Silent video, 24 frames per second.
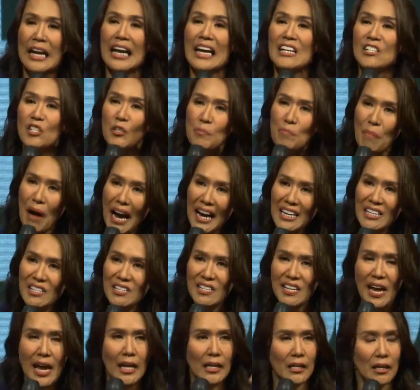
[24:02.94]
His
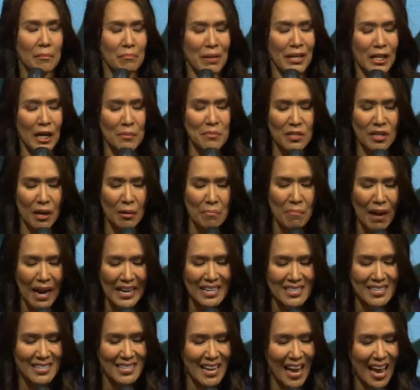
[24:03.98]
mindset becomes our
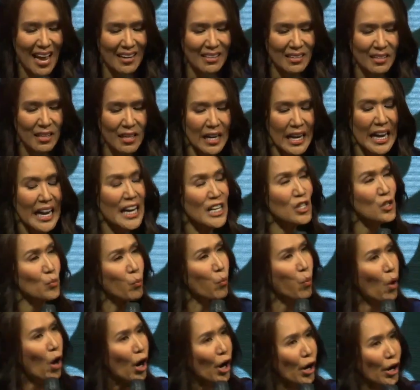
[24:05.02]
mindset. His
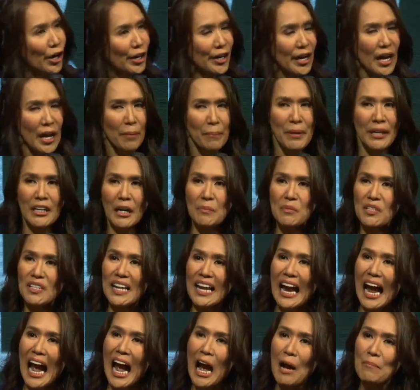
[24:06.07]
word becomes
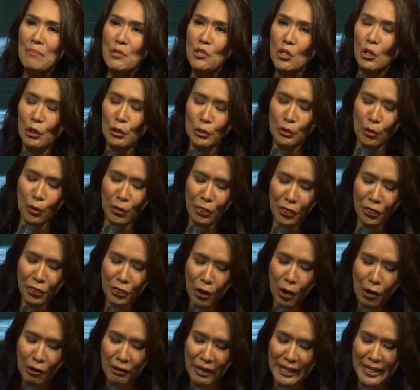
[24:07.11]
the absolute
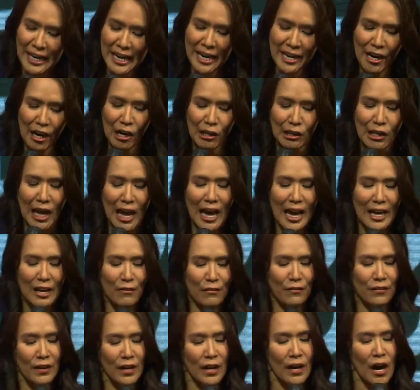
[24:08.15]
authority in our
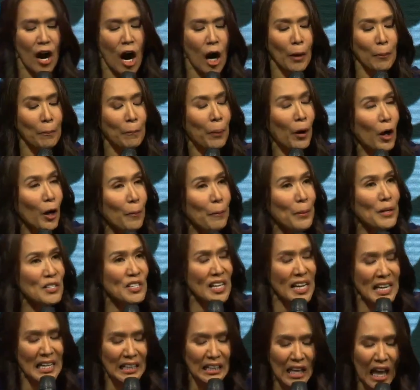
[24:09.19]
life. Our
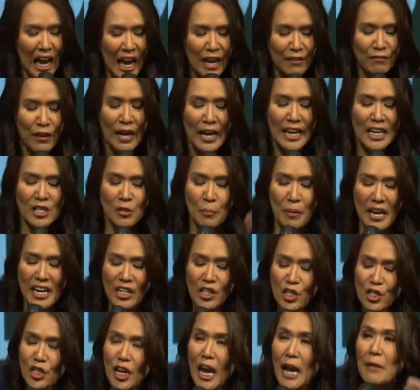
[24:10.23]
purpose in life is
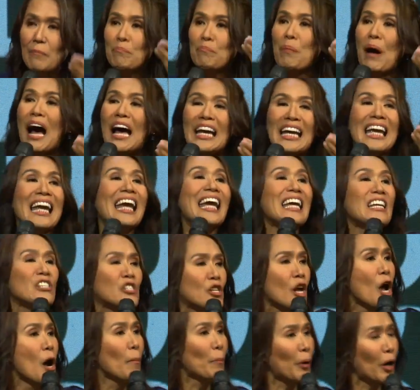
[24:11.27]
being shaped by
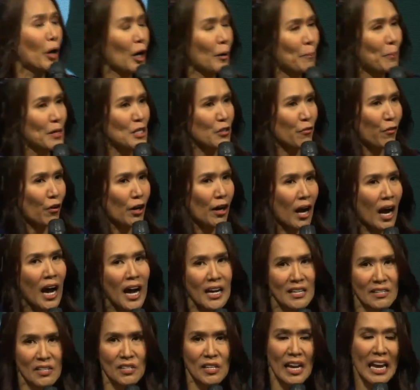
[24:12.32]
his purpose for
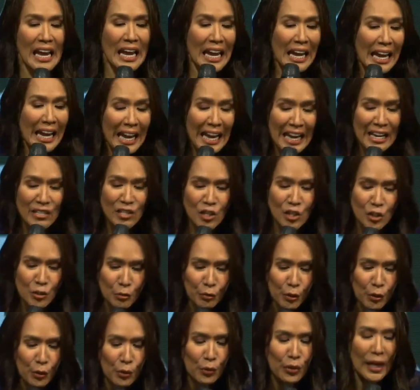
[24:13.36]
us. His
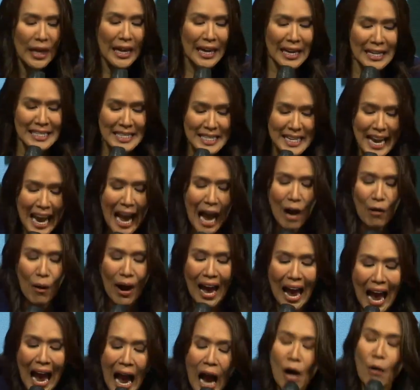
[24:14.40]
truth is now
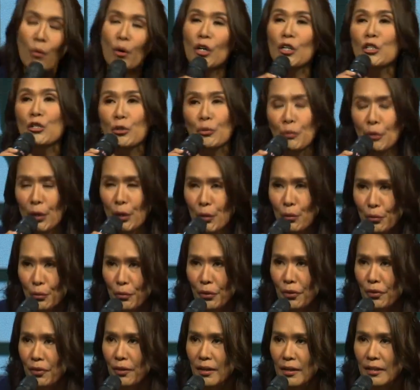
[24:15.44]
our
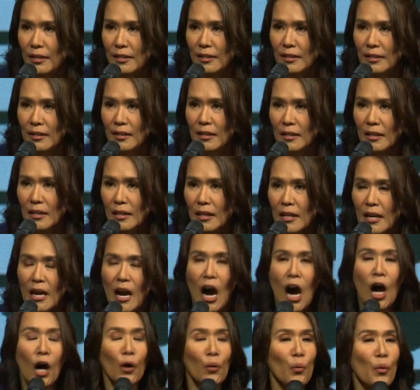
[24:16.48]
truth.
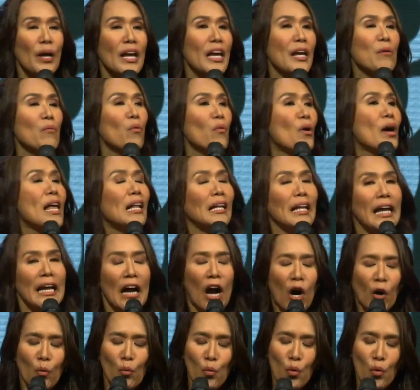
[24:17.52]
Are we willing